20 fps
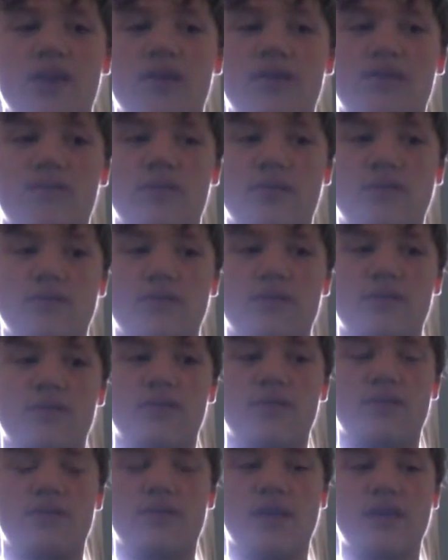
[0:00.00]
So
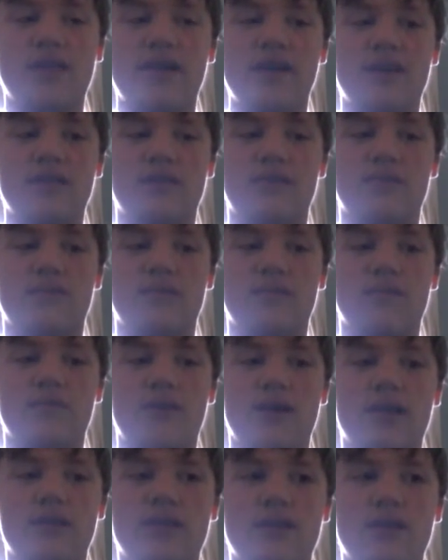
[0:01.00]
the last
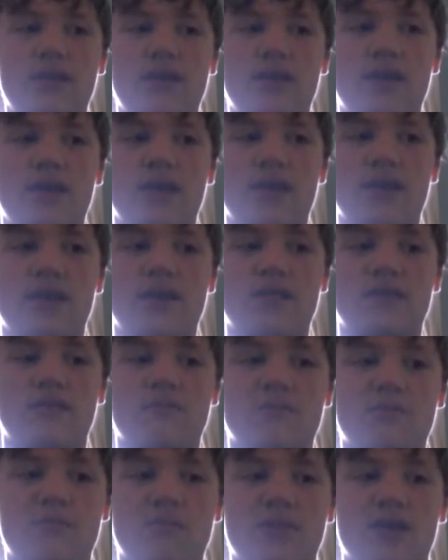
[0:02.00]
one
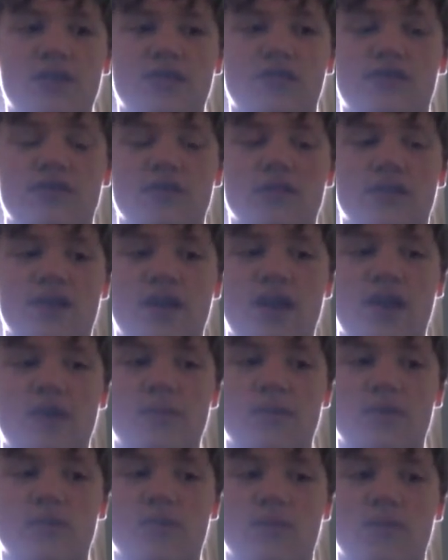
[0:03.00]
is Mr.
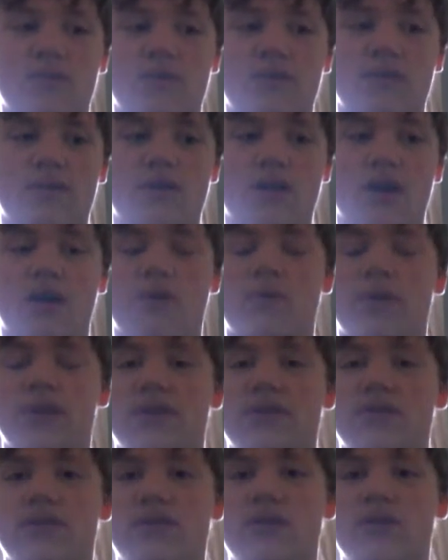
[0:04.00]
Game & Oh
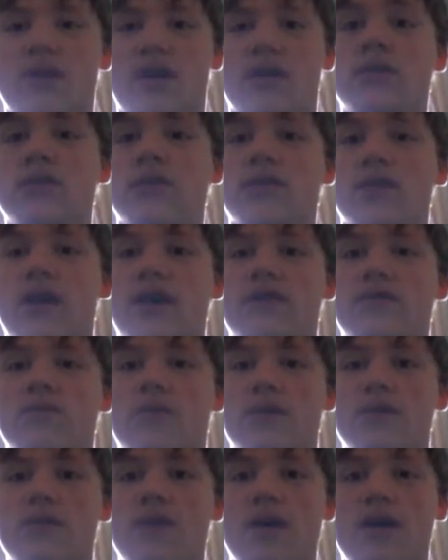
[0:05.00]
wait, not the last
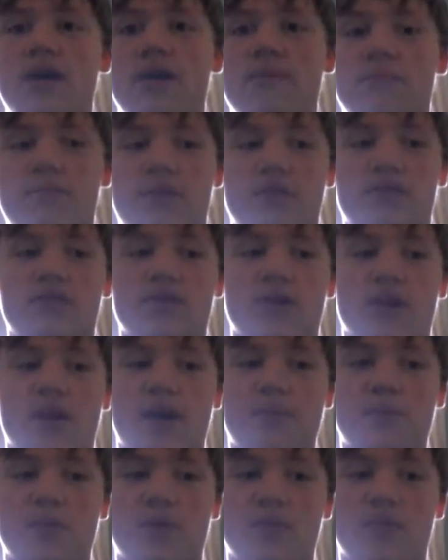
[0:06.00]
one. Mr.
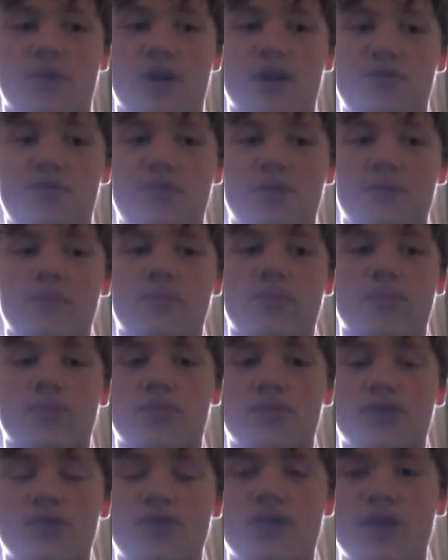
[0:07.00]
Game & Watch.
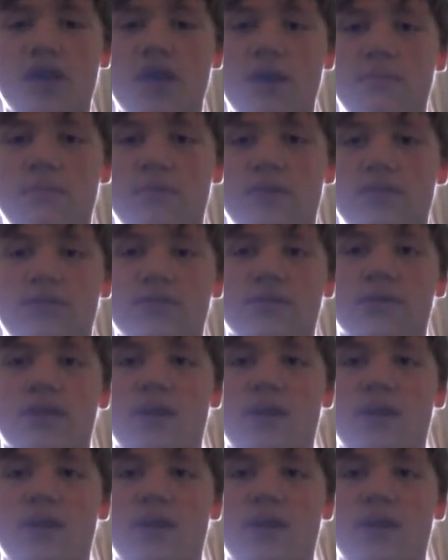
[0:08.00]
To get Mr.